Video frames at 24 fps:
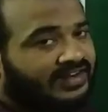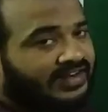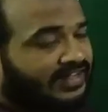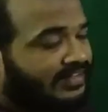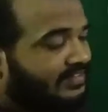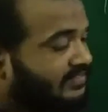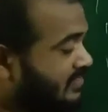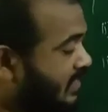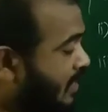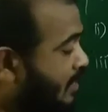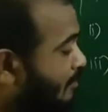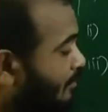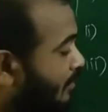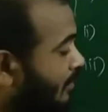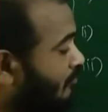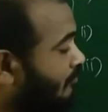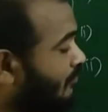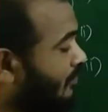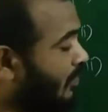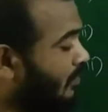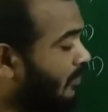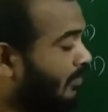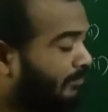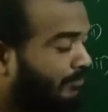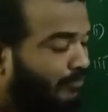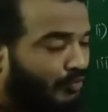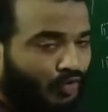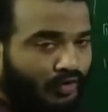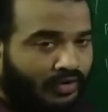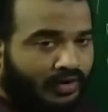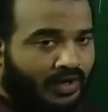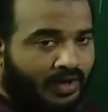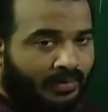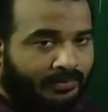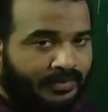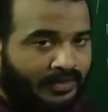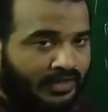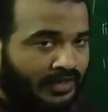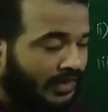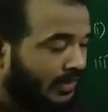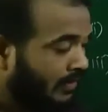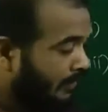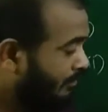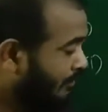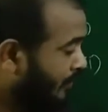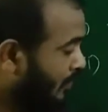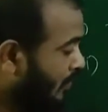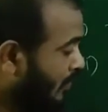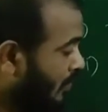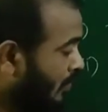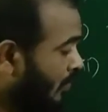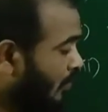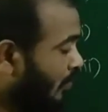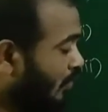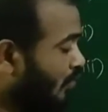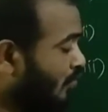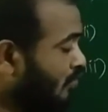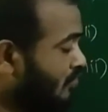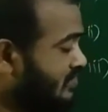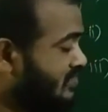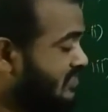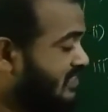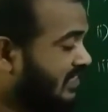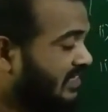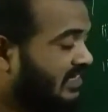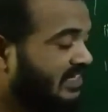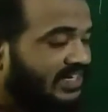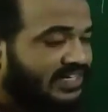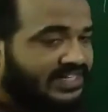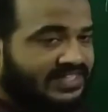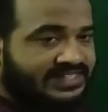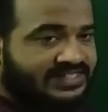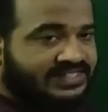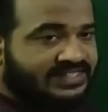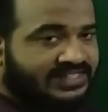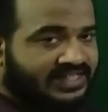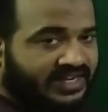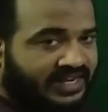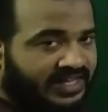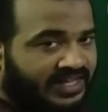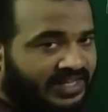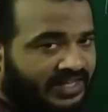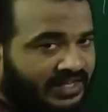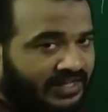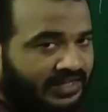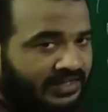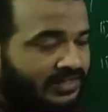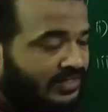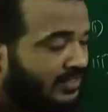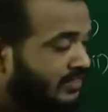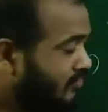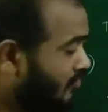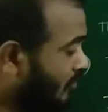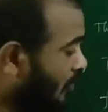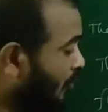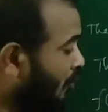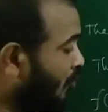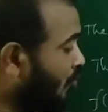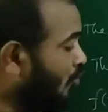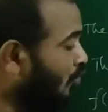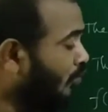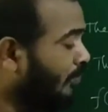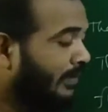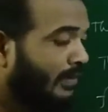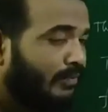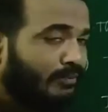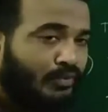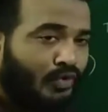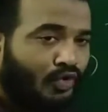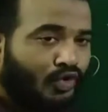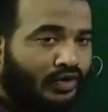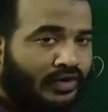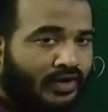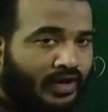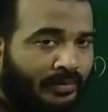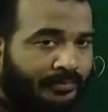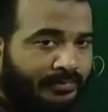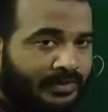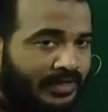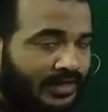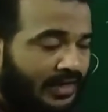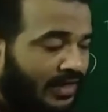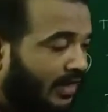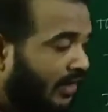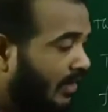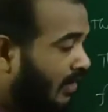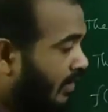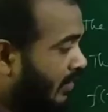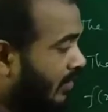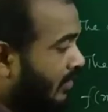example for a polynomial whose degree is 3. It's a cubic polynomial.